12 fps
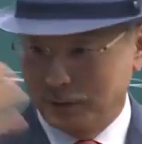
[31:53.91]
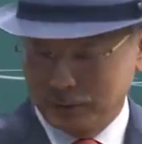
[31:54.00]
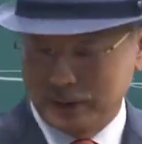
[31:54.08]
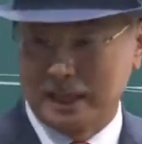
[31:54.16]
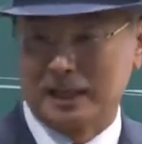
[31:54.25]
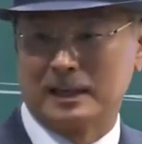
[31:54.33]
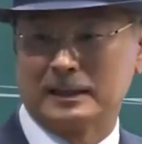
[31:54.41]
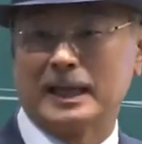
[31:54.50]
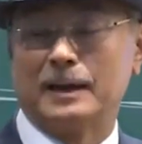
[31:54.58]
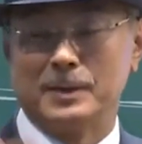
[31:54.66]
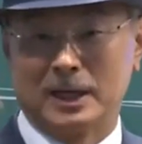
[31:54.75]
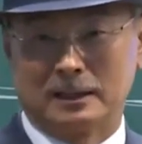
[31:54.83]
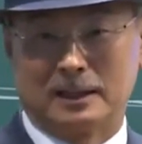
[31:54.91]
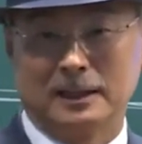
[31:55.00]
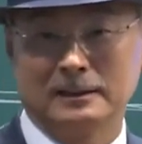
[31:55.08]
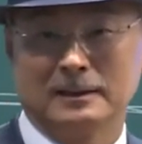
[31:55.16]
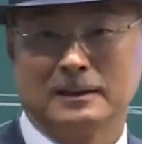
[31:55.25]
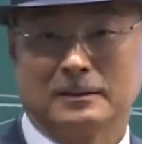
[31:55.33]
just yet.
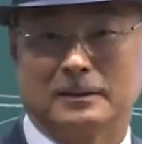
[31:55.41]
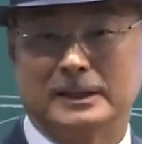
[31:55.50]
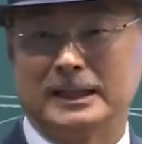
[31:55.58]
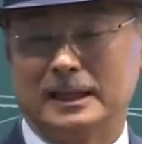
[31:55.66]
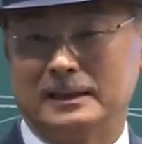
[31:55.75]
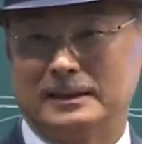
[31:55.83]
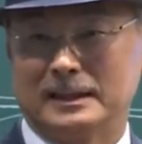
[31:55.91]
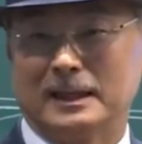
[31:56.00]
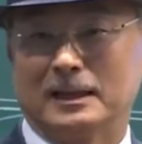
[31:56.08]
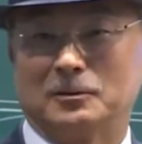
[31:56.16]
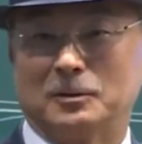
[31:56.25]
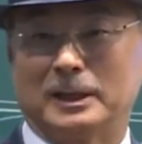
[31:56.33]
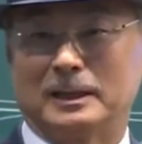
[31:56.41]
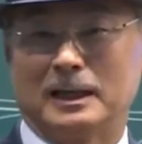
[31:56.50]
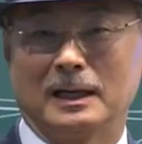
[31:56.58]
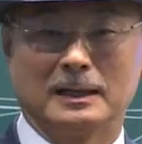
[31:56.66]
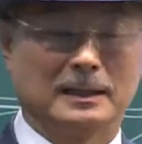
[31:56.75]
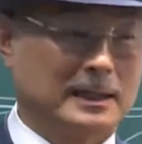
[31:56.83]
When they receive their license,
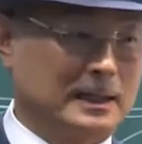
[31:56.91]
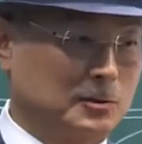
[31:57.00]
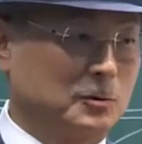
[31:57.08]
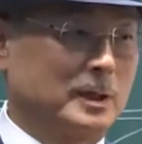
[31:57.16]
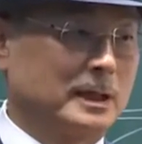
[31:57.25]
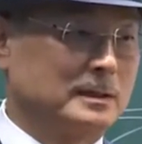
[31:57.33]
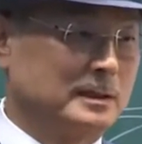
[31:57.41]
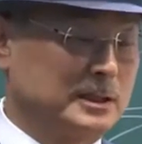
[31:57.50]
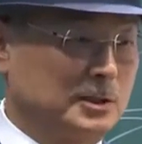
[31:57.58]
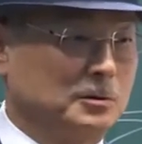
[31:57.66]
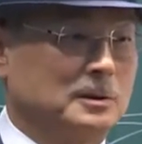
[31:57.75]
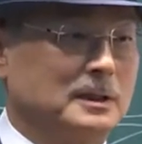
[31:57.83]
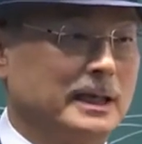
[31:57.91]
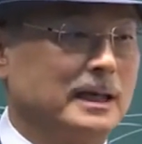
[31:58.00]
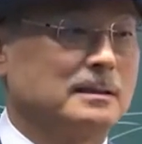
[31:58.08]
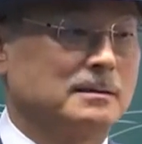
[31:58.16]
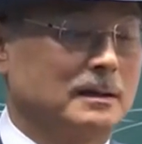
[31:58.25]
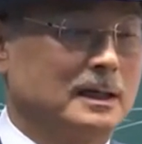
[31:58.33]
we will continue to
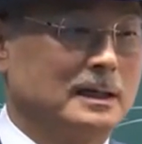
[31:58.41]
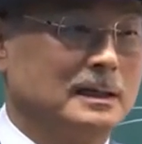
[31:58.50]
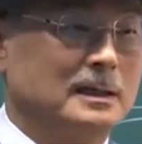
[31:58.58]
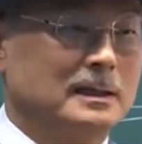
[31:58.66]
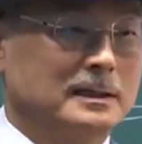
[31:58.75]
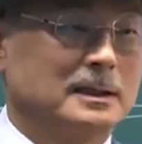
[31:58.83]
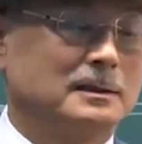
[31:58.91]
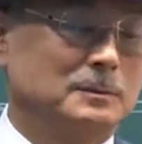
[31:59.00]
support them.